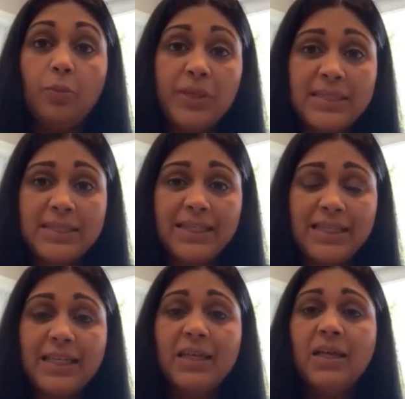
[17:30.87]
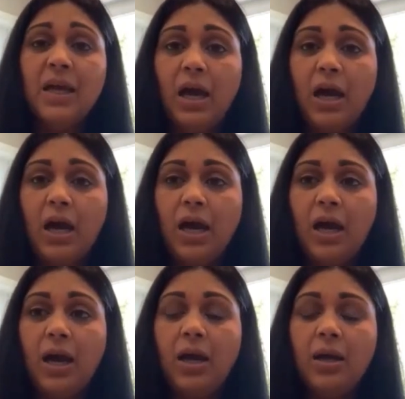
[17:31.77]
obesity,
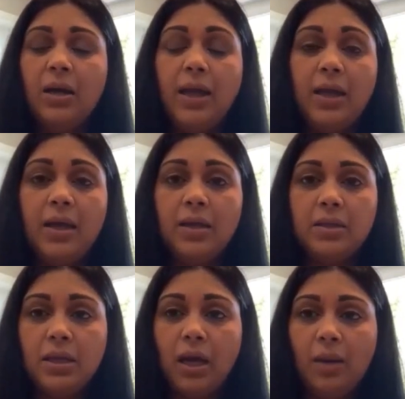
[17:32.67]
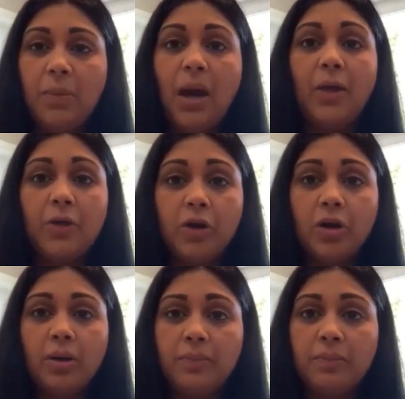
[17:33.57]
and
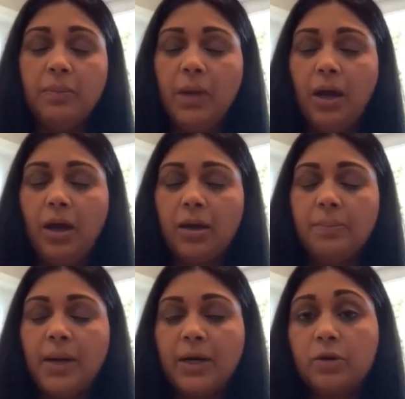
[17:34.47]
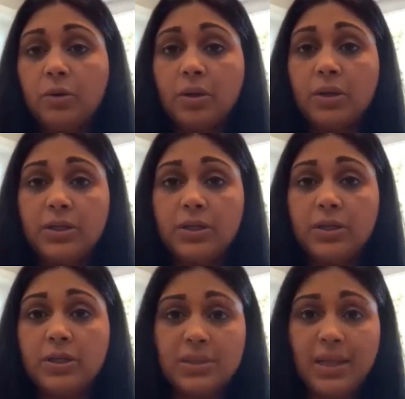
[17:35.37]
other medical conditions
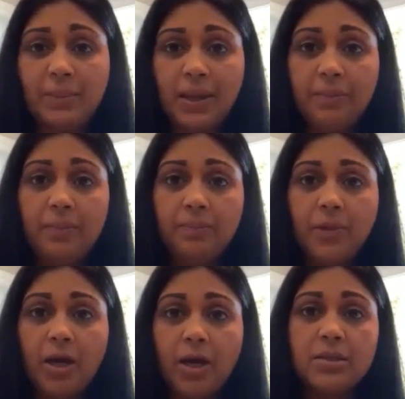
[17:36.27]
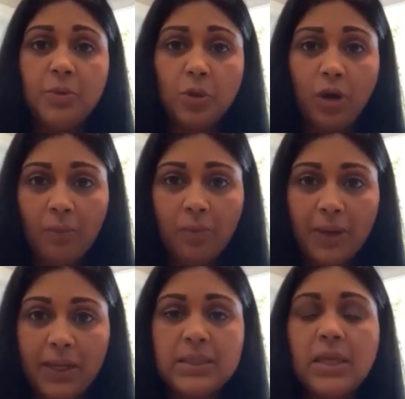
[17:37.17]
that might cause immune
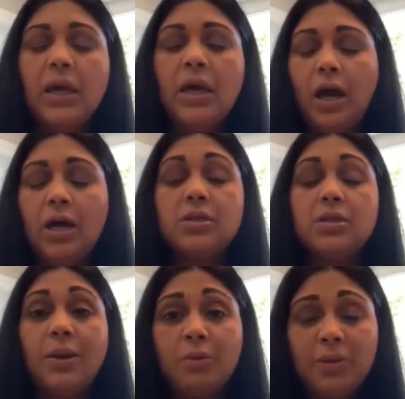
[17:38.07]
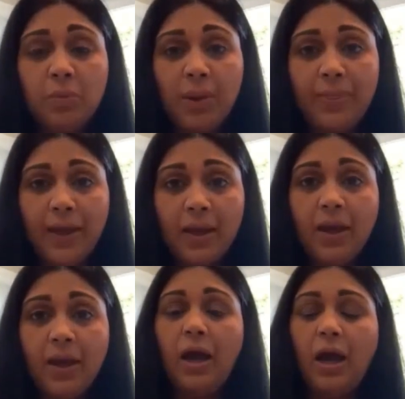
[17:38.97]
compromise. So that would be one thing.
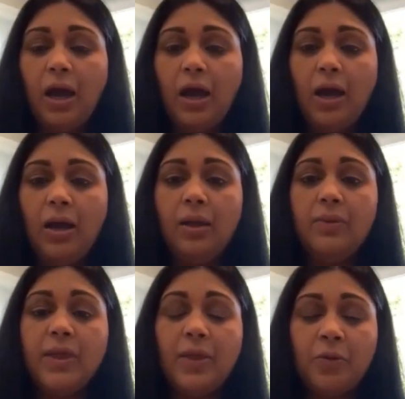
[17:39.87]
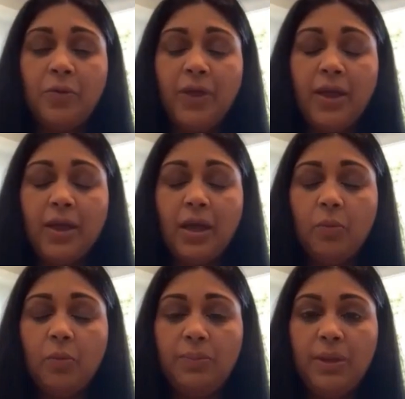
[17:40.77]
The other thing
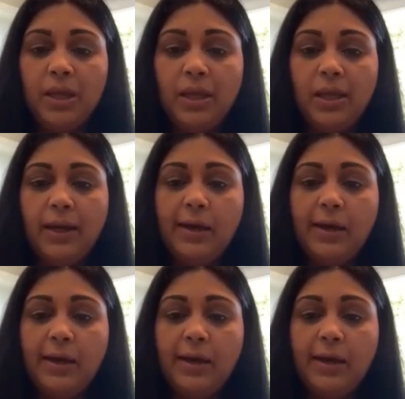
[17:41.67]
would be,